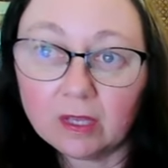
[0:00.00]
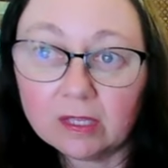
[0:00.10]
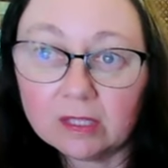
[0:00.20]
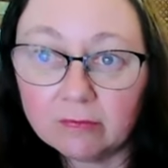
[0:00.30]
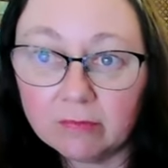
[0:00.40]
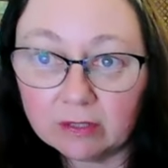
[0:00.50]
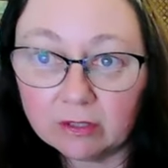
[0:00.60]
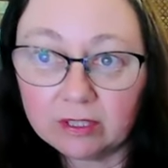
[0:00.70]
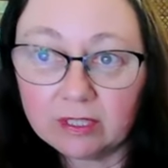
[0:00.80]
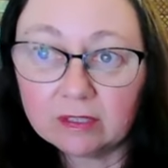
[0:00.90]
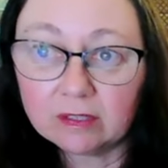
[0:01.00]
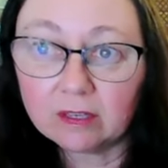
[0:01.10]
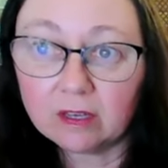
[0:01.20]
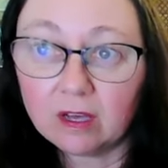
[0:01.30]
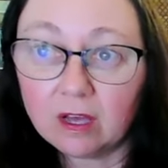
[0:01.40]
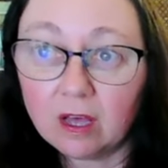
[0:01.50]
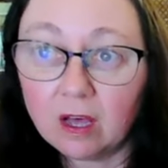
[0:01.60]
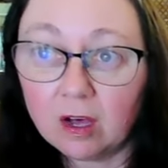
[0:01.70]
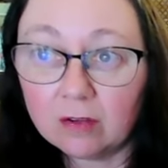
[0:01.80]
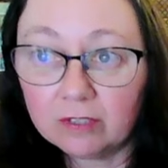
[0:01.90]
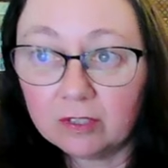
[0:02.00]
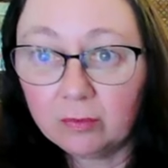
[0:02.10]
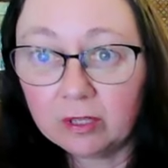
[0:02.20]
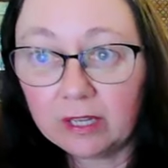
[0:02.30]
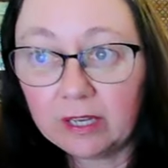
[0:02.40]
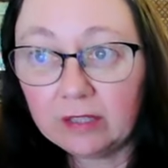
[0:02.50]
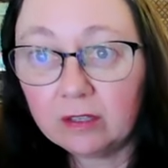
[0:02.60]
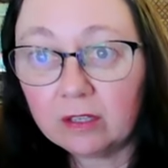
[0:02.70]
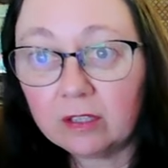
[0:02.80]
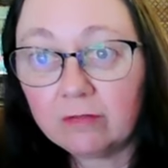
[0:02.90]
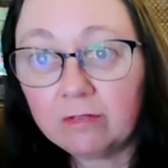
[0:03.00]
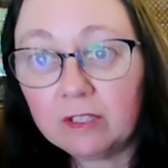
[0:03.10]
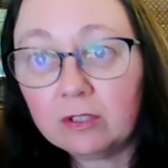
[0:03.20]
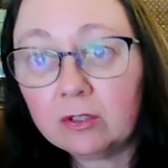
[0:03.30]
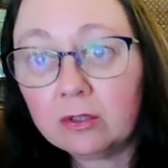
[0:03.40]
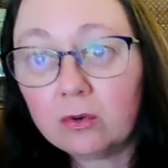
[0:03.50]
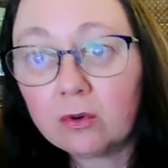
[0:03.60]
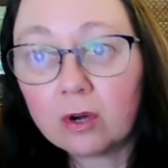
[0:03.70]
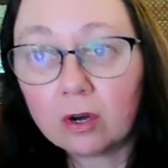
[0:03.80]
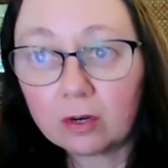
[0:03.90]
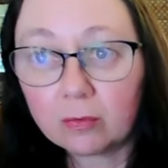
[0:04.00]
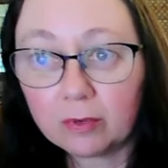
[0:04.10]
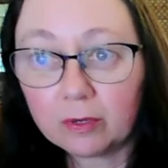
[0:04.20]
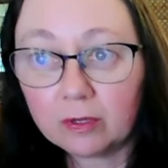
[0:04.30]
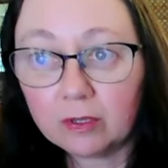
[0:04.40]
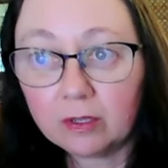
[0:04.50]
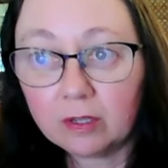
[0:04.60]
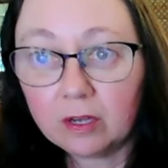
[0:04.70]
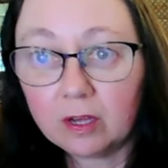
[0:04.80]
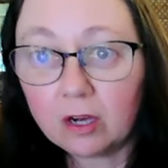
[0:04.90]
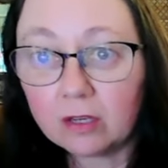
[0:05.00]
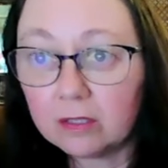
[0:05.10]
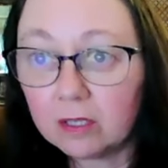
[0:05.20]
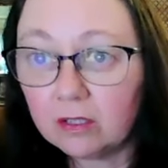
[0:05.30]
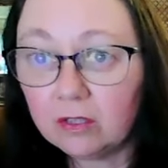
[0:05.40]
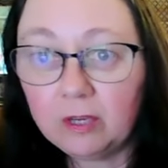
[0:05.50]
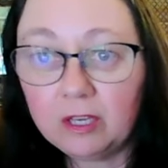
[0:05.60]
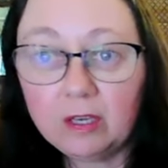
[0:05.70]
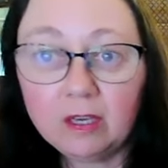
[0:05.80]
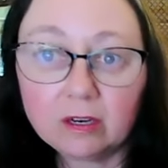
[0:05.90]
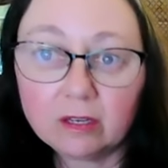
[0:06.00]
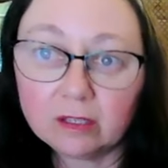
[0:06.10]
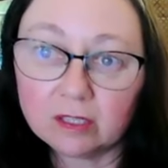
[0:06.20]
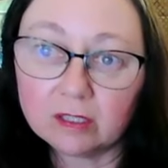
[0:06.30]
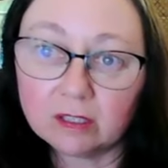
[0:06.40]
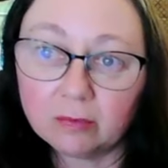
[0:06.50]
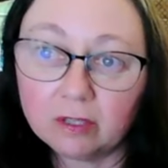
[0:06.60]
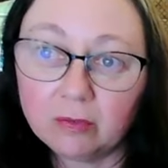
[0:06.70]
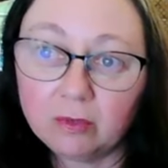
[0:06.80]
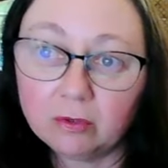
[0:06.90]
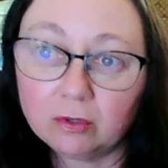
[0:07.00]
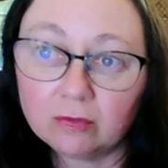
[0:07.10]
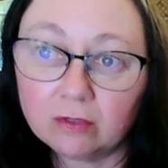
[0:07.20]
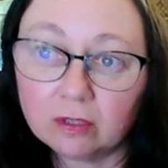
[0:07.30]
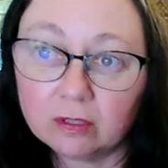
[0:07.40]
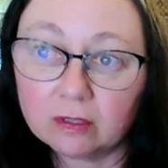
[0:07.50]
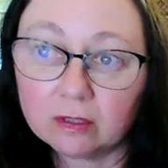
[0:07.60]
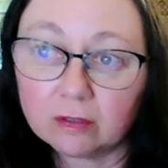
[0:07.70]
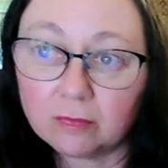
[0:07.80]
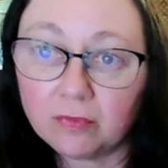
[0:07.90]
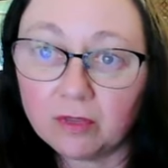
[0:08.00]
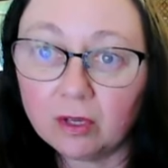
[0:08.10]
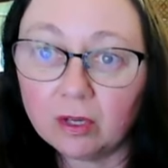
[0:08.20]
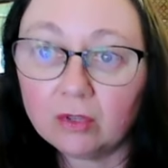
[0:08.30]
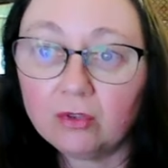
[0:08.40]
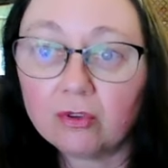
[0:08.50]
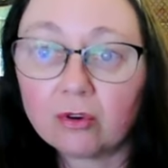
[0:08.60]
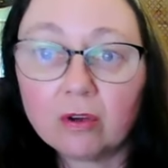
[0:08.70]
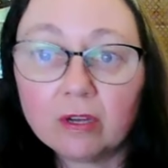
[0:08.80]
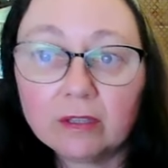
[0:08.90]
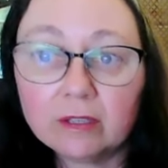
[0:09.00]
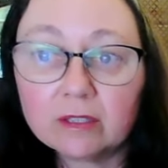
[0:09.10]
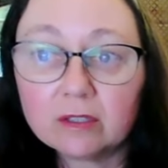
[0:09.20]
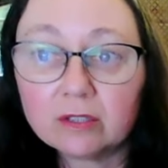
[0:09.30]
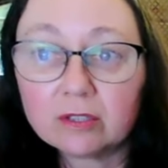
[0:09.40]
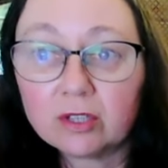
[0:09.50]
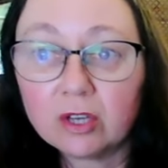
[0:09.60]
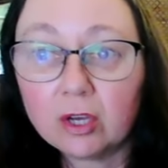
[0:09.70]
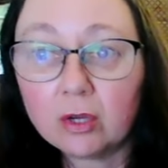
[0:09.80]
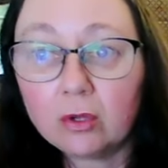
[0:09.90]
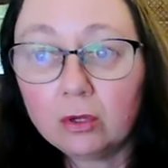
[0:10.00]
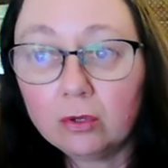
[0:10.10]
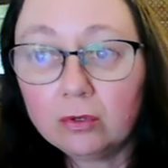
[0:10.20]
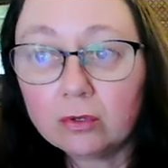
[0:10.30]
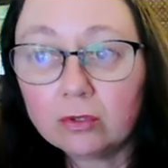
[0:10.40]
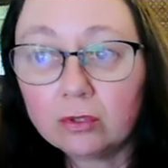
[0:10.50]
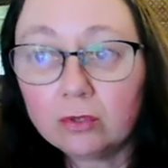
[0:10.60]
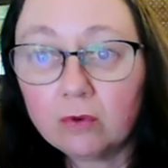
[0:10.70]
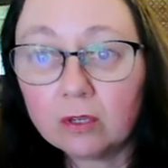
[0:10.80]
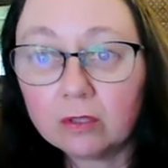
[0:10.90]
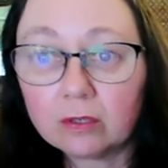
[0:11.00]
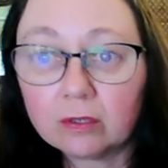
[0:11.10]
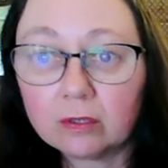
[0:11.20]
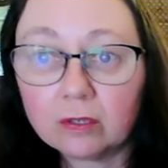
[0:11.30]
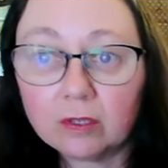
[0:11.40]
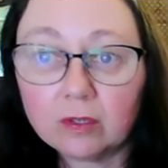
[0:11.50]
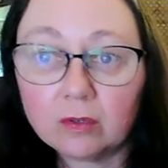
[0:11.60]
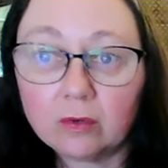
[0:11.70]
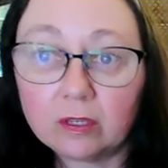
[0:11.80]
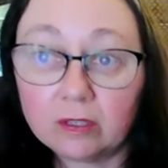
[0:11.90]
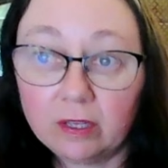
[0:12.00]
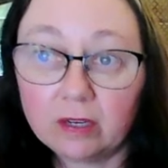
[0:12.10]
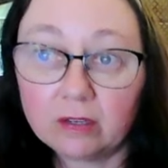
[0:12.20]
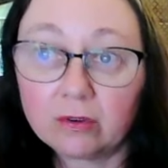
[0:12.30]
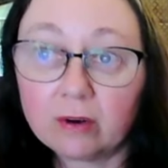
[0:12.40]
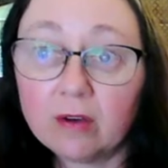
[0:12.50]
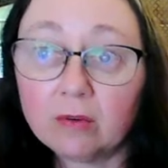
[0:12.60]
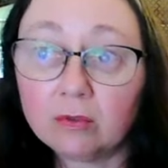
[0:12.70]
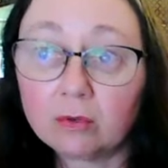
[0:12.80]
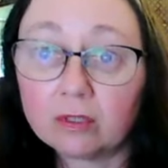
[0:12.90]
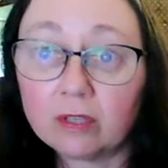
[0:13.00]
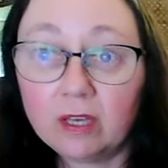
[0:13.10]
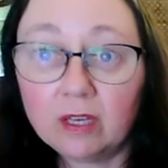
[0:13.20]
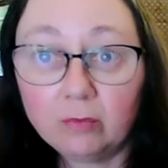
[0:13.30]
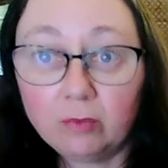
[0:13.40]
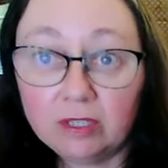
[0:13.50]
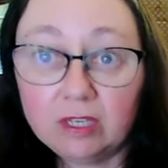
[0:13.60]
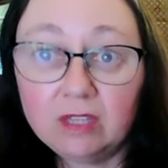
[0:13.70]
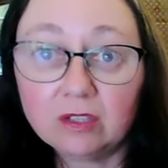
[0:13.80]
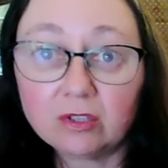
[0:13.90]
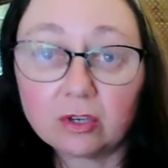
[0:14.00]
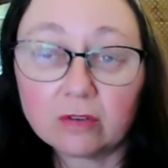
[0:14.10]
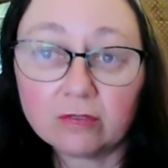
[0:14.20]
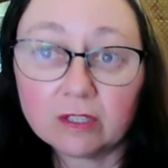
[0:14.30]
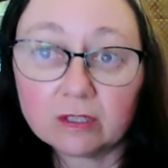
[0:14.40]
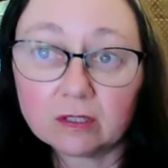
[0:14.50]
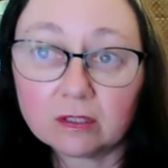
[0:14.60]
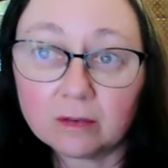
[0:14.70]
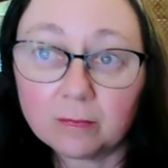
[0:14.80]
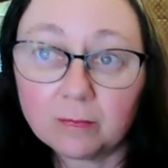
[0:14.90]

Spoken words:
His melodies, often played on a fiddle or harp, are said to be irresistibly beautiful, drawing listeners closer to the water, where they are drowned or taken beneath the surface.